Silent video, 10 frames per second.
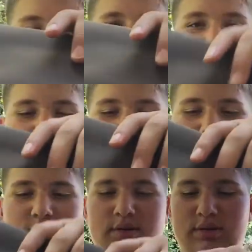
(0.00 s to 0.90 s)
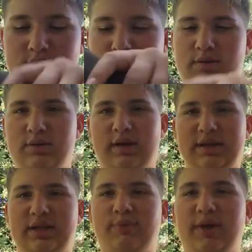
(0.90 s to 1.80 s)
with a, a
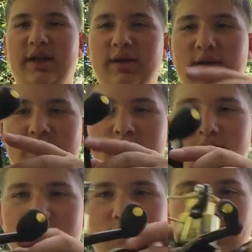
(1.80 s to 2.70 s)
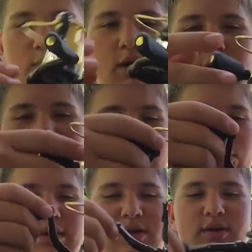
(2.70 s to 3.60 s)
spinning rod or
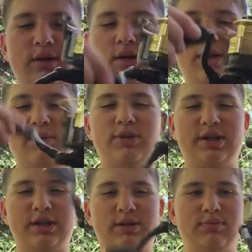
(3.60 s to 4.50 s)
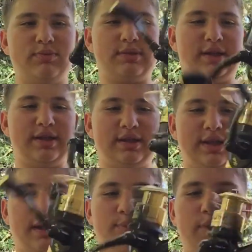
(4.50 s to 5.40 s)
reel, just because it's
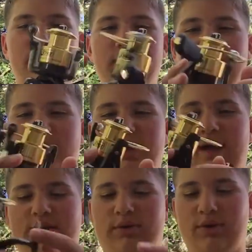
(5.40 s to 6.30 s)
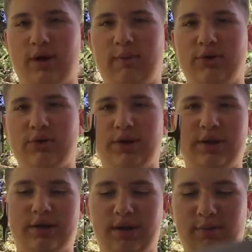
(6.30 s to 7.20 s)
like both, but I don't know how much we're gonna, I'm